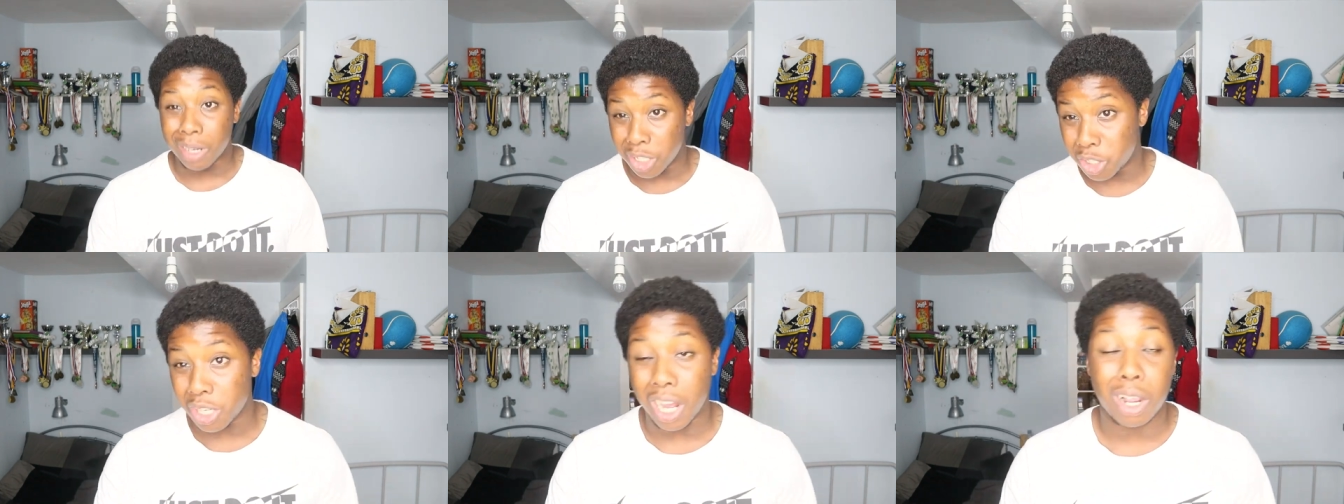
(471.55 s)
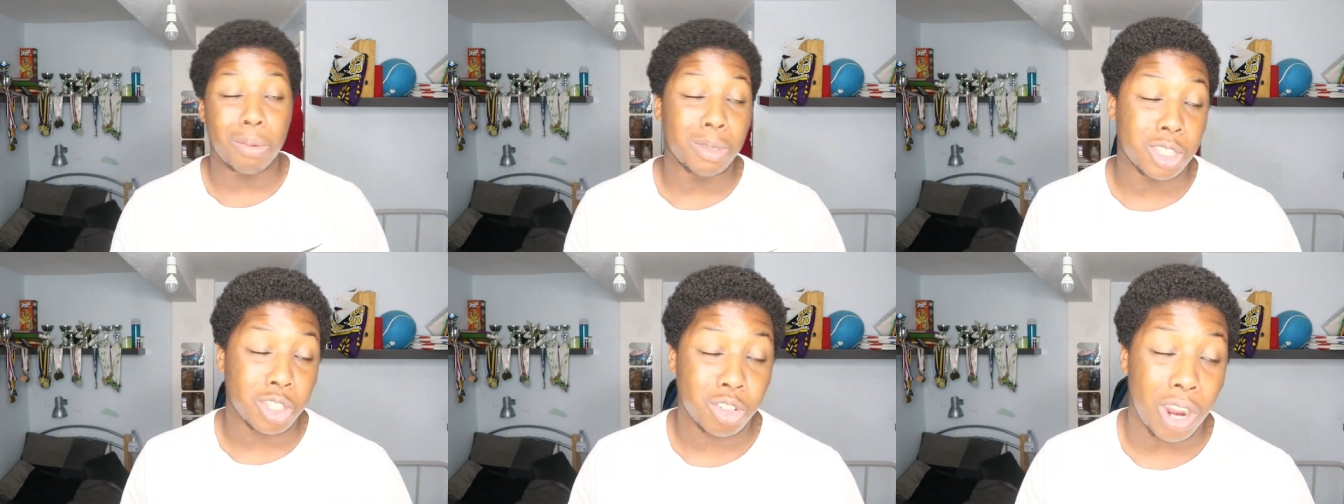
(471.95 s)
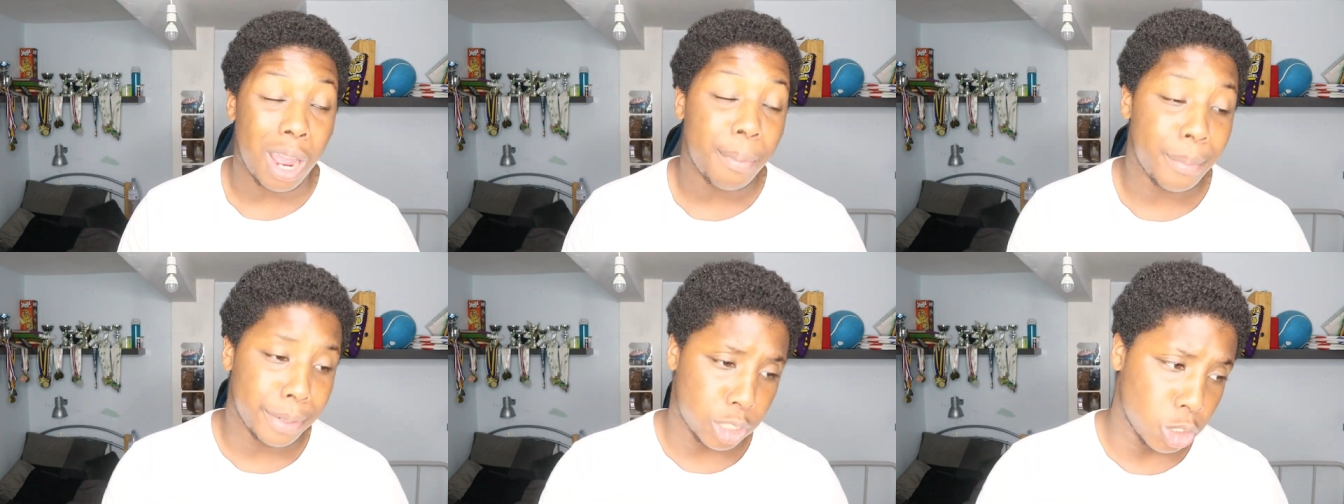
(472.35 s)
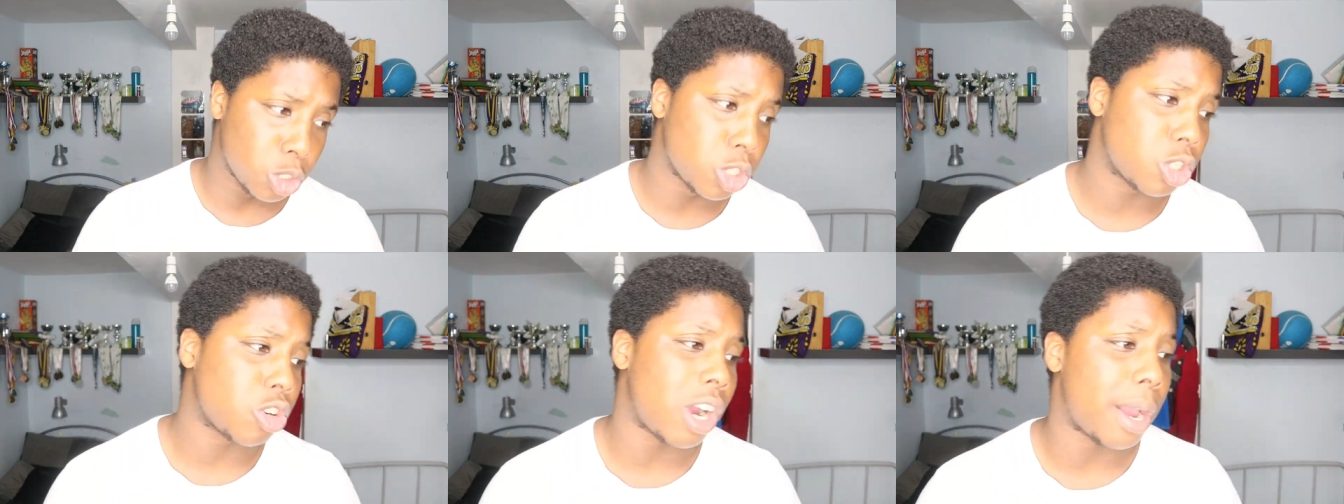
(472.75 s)
Make sure that comment, subscribe. Make sure
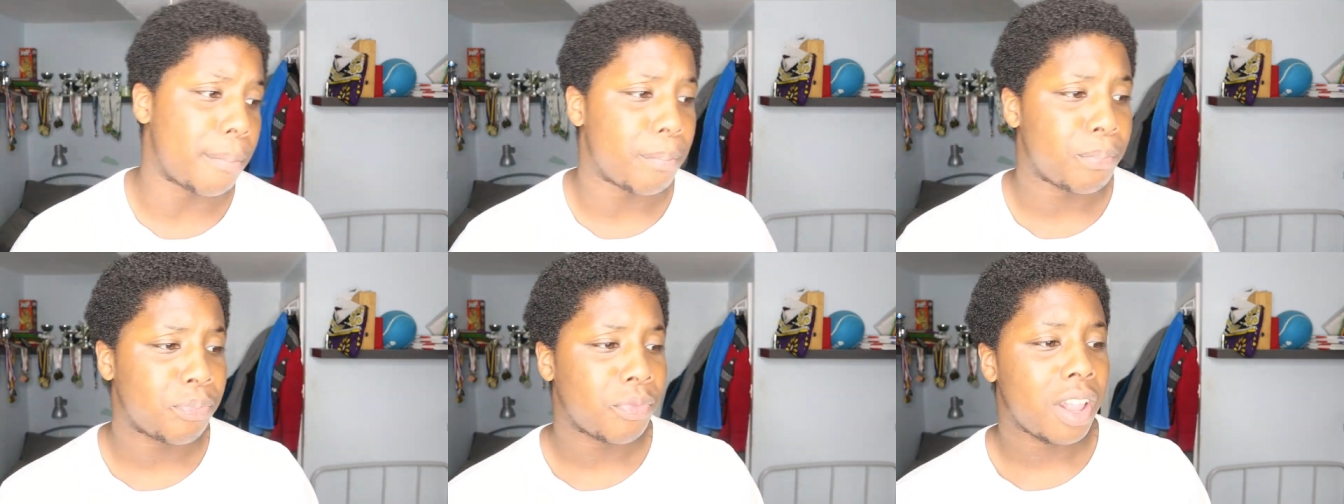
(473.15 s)
you subscribe.